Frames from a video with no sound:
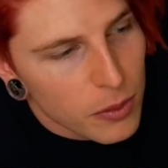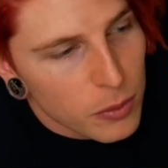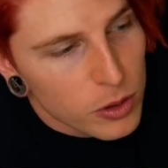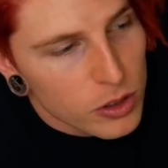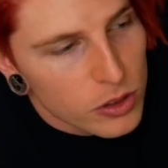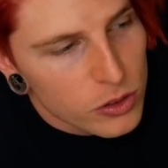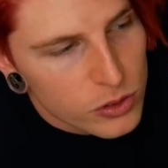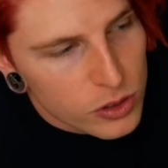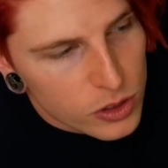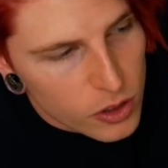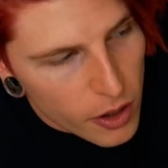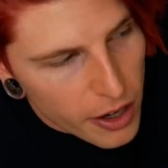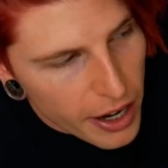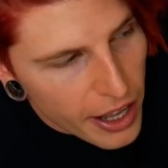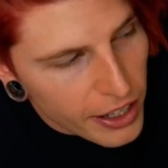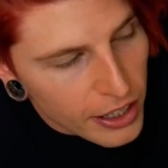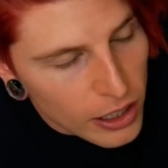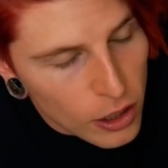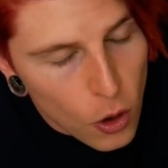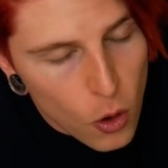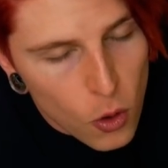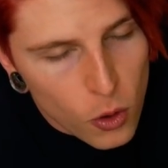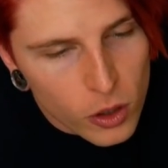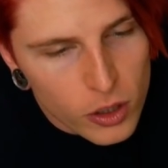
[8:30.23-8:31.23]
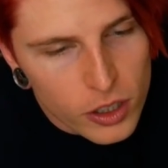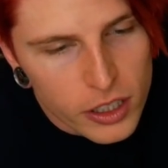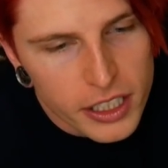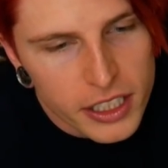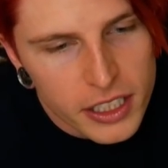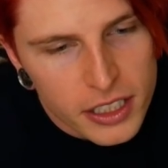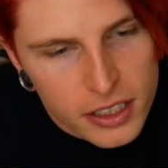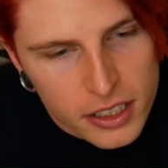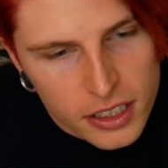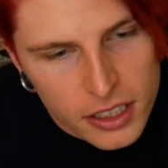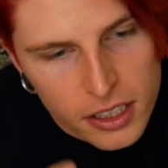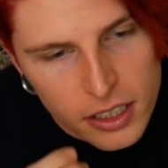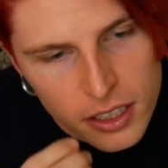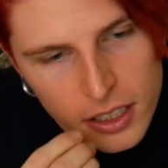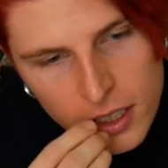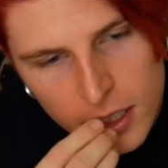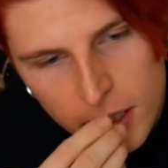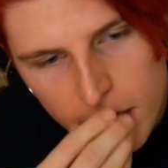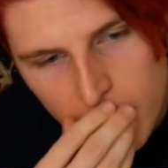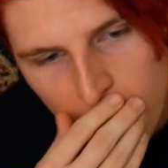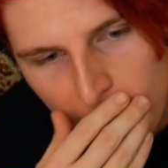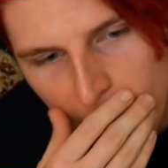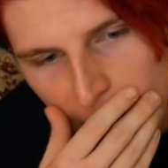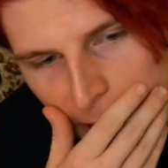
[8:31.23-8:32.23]
I'm going to start out locally
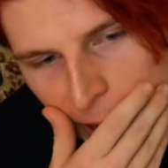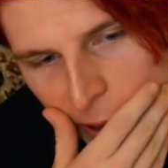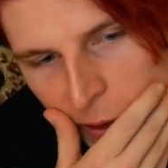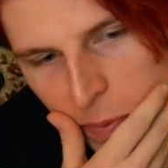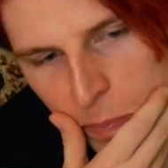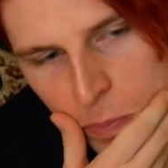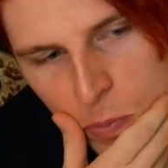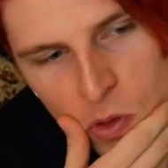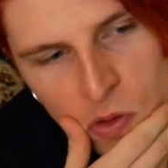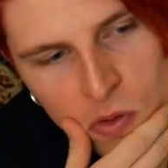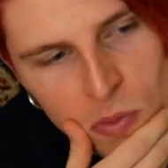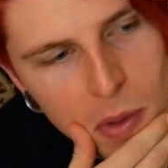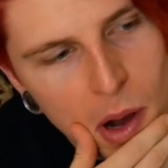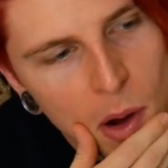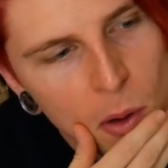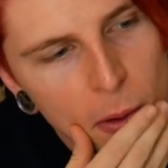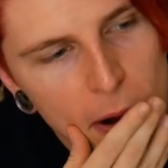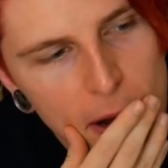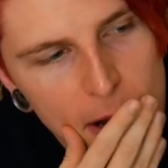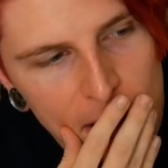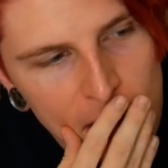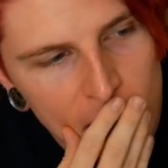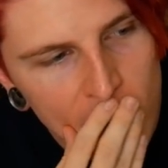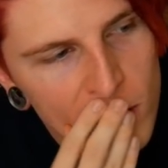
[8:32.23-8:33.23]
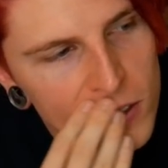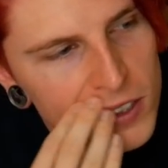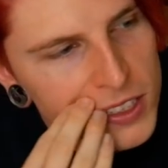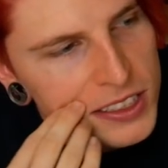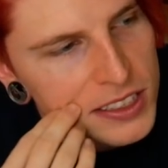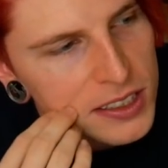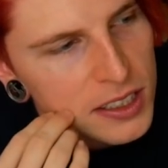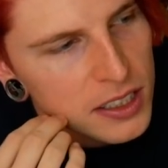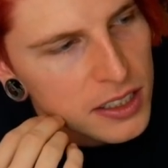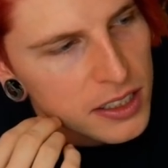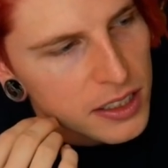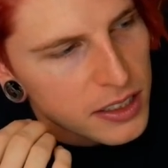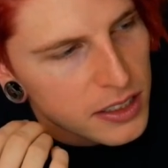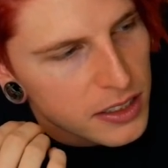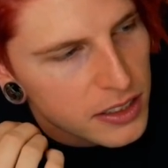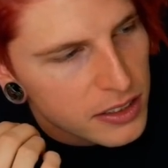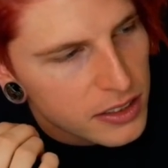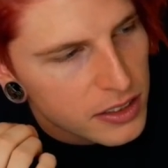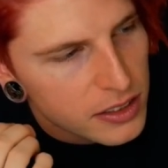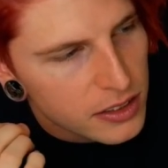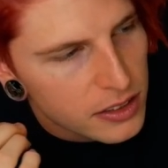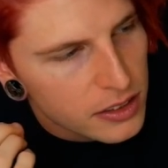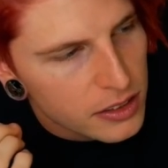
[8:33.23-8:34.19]
and move my way across the